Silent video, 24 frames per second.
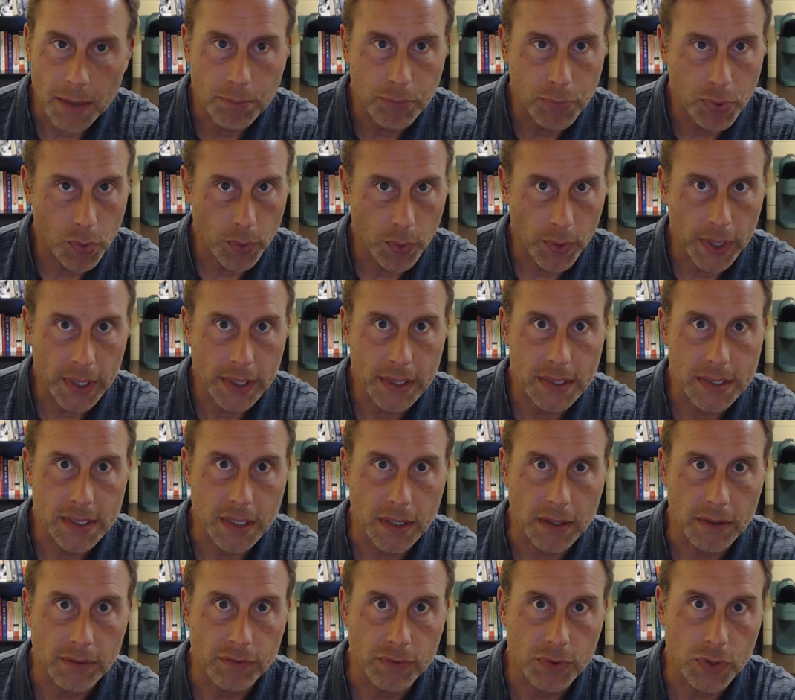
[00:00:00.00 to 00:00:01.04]
points of
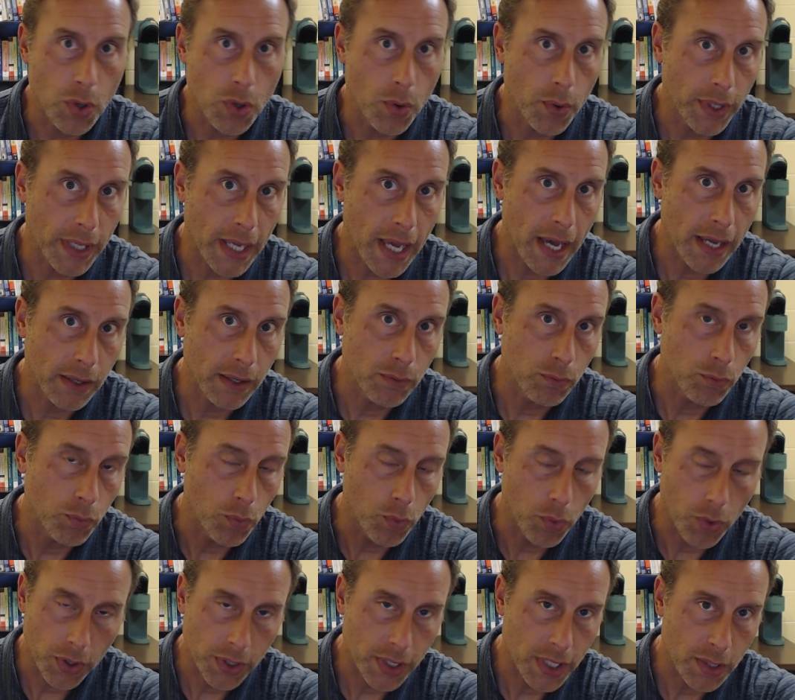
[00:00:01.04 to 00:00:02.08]
going out and
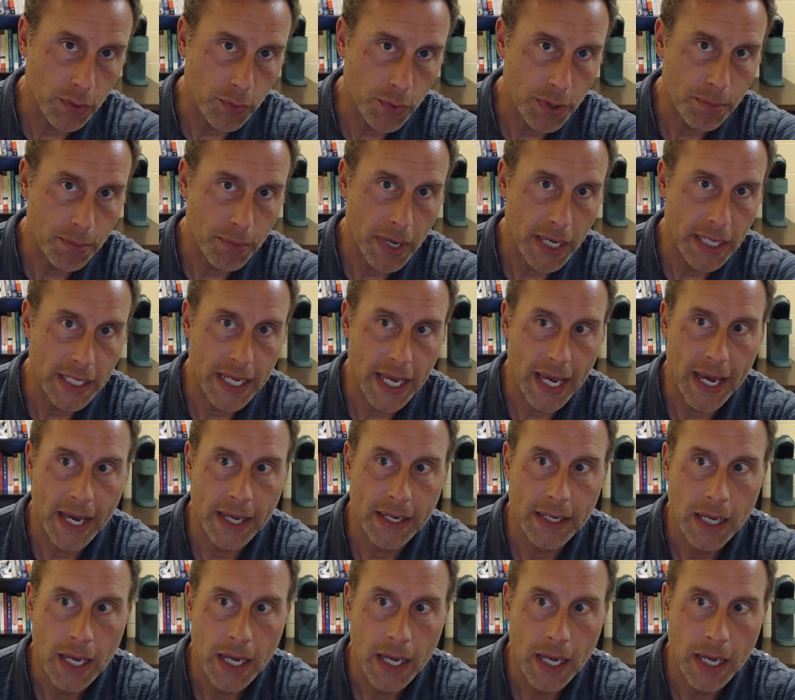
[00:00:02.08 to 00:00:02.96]
working with my dad,